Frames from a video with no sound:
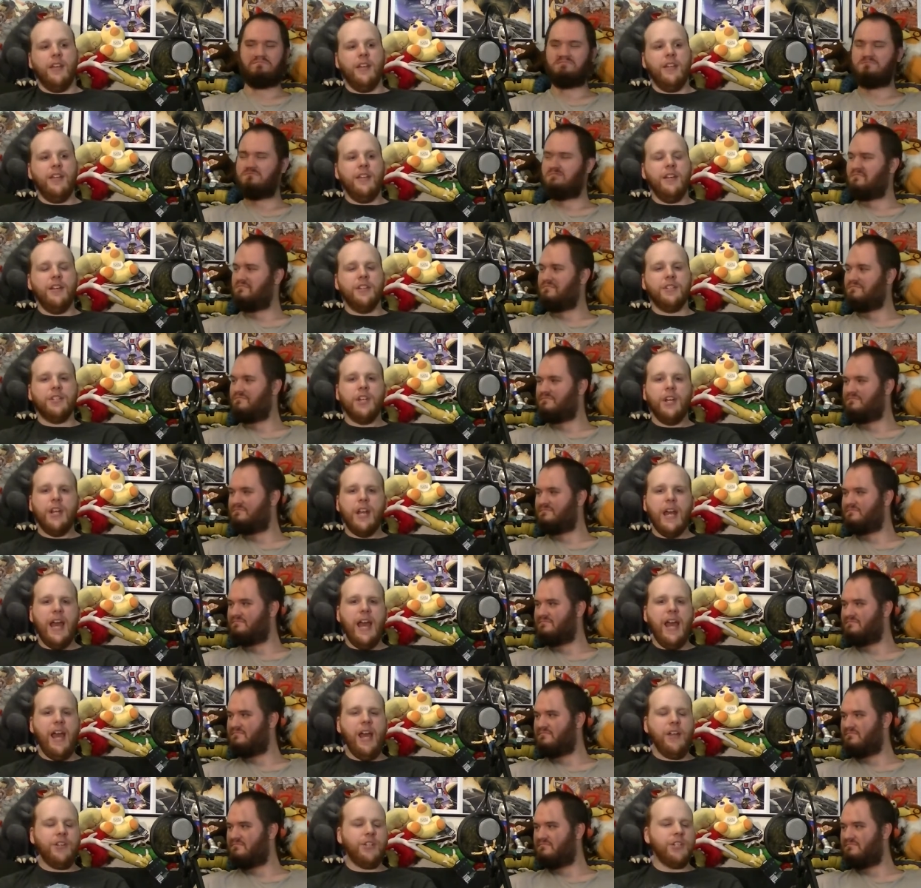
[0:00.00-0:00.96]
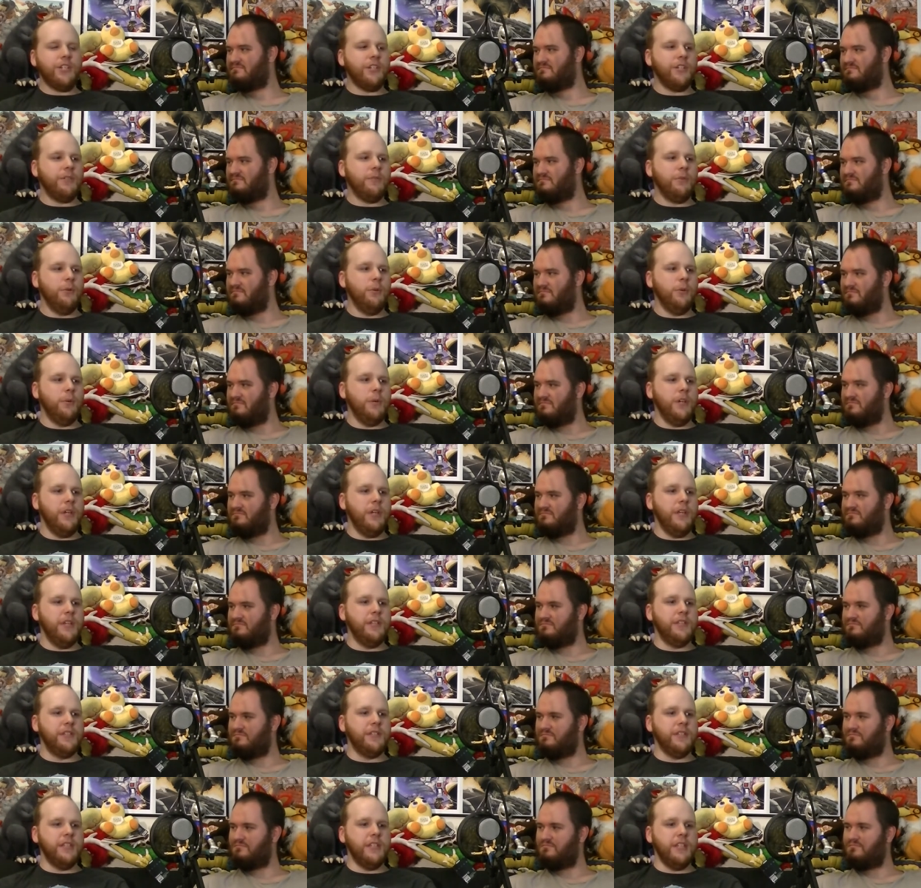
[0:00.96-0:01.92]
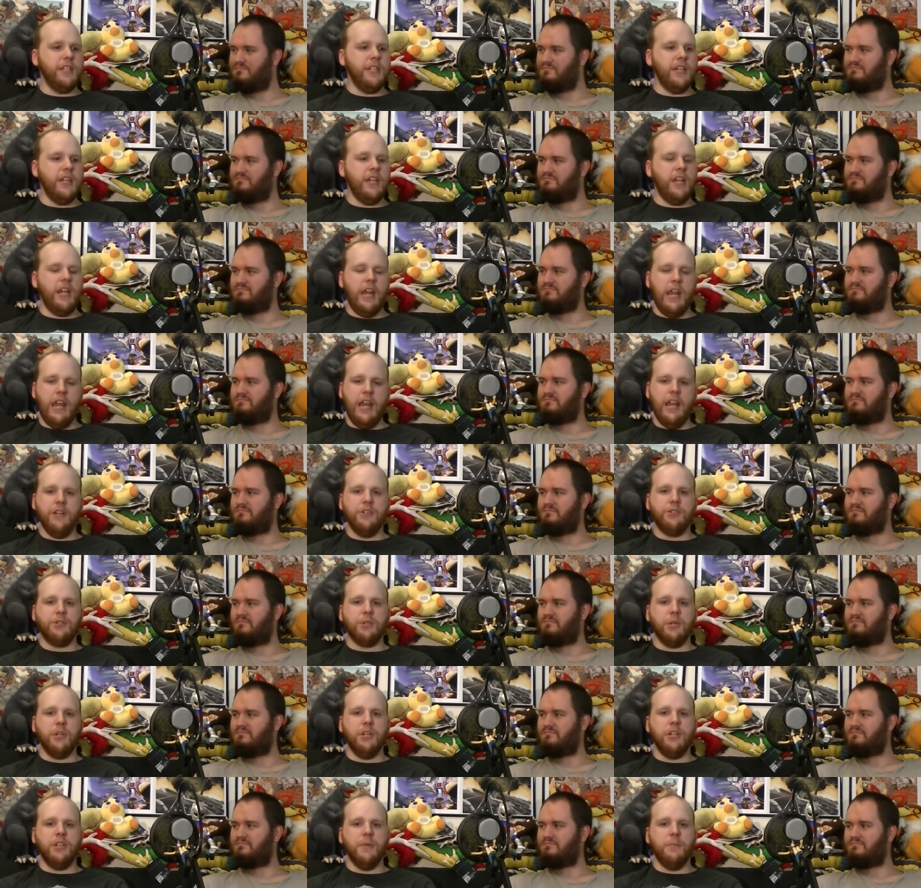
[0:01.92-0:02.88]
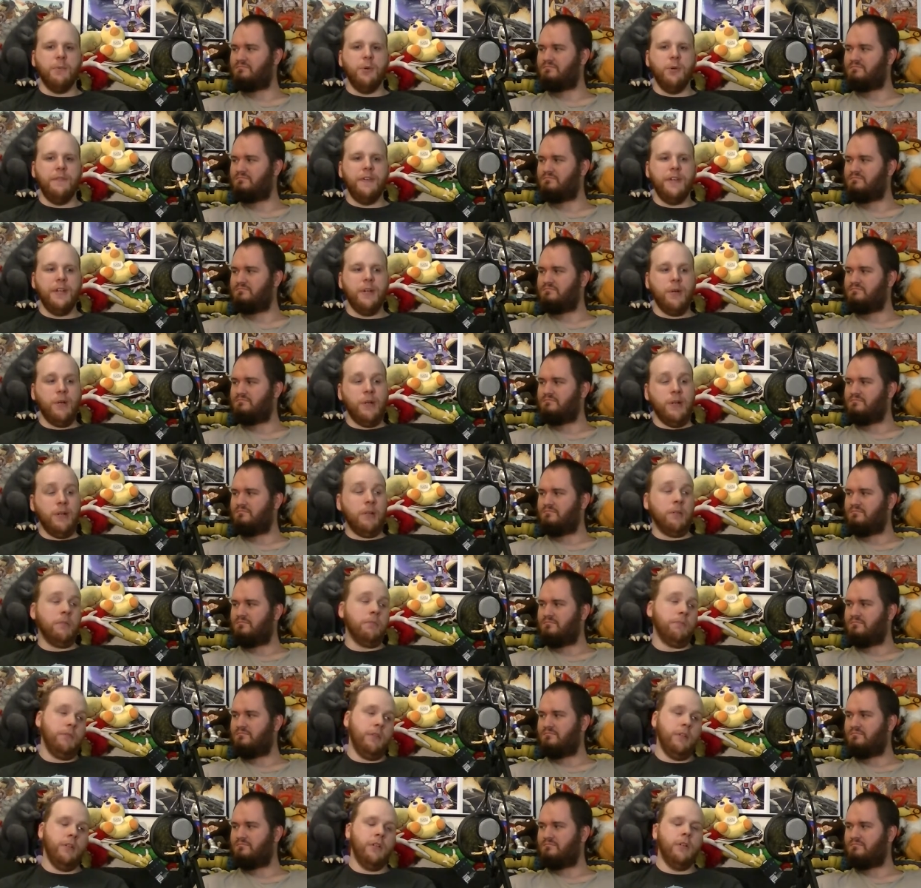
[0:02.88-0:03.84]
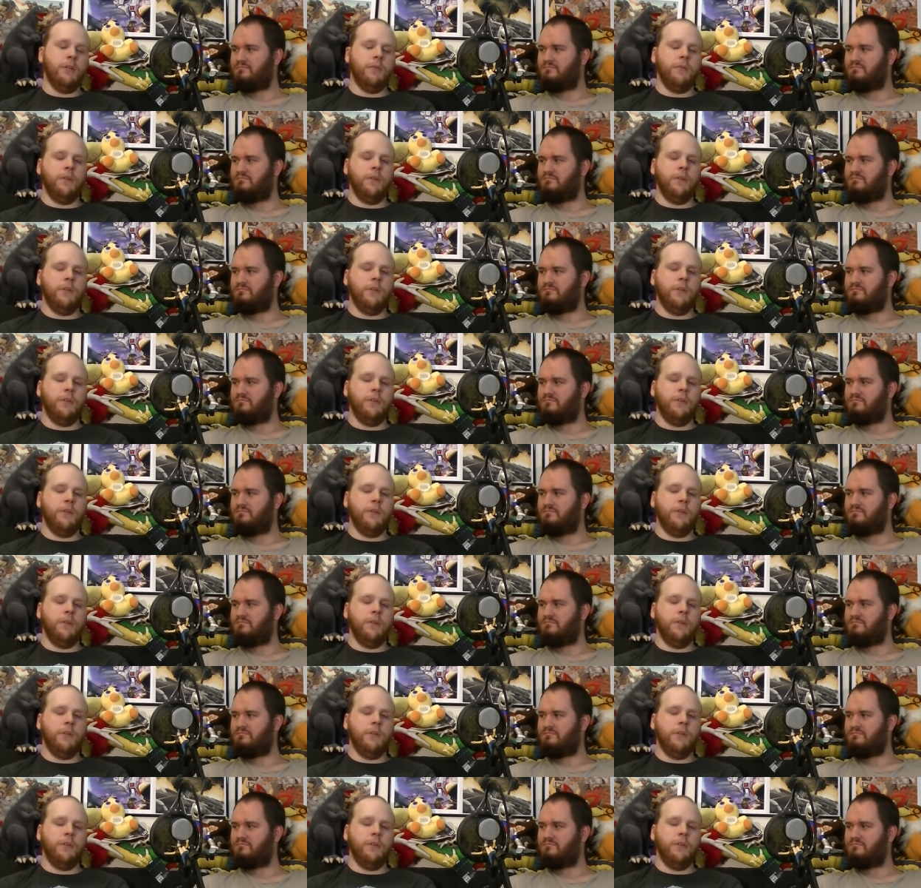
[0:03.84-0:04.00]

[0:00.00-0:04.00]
Speaker 1: And then you also had Ash, who is the android in the movie, or you don't